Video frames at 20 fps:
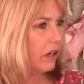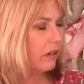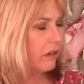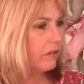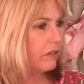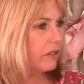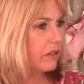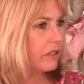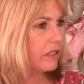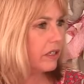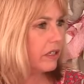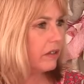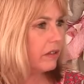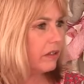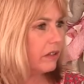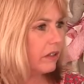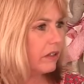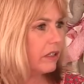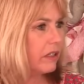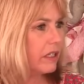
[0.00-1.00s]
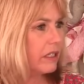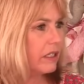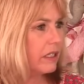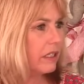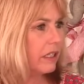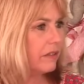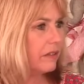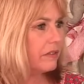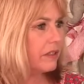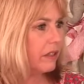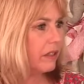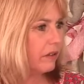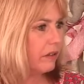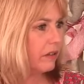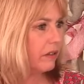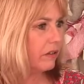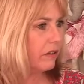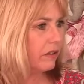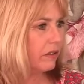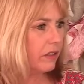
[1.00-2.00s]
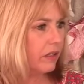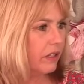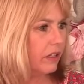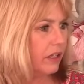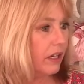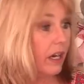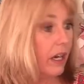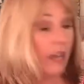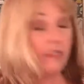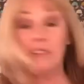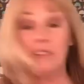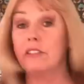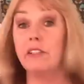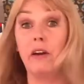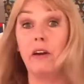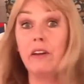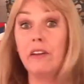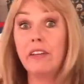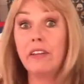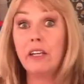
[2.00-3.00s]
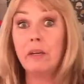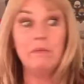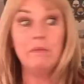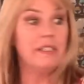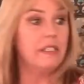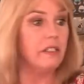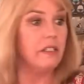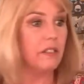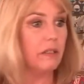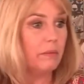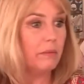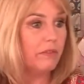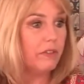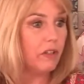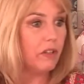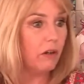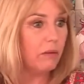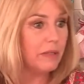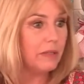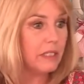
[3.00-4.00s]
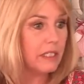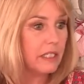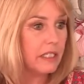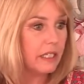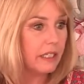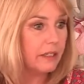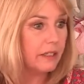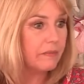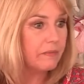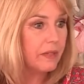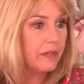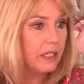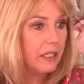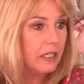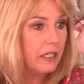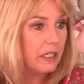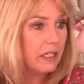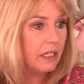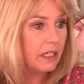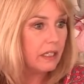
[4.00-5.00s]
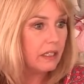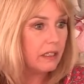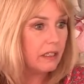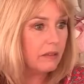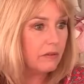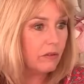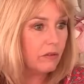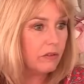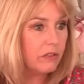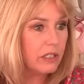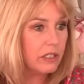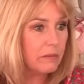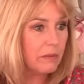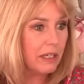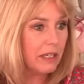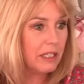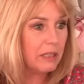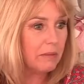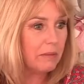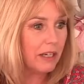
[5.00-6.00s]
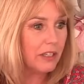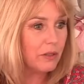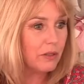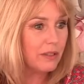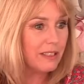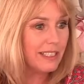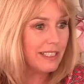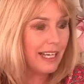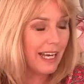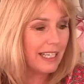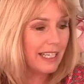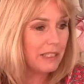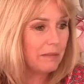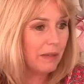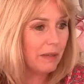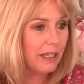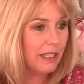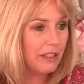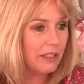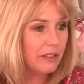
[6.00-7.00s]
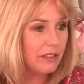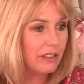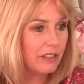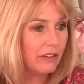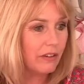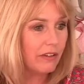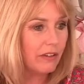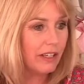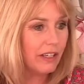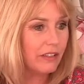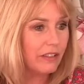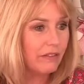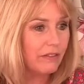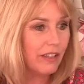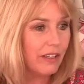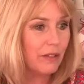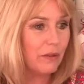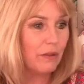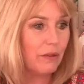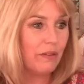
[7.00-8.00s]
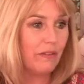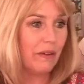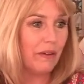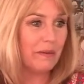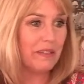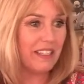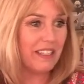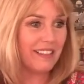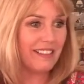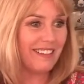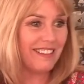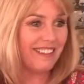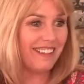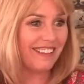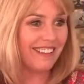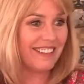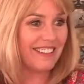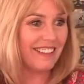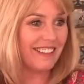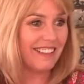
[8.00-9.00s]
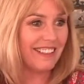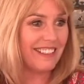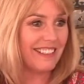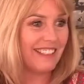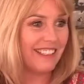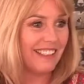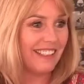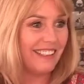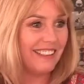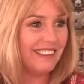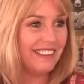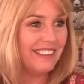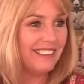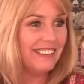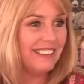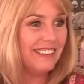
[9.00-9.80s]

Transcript: Half your so like is alive so long. I was, sorry, I think I'm missing some of your comments there. Um, Audrey's making a patchwork teddy bear using coronation fat quarter fabrics. That's a nice idea.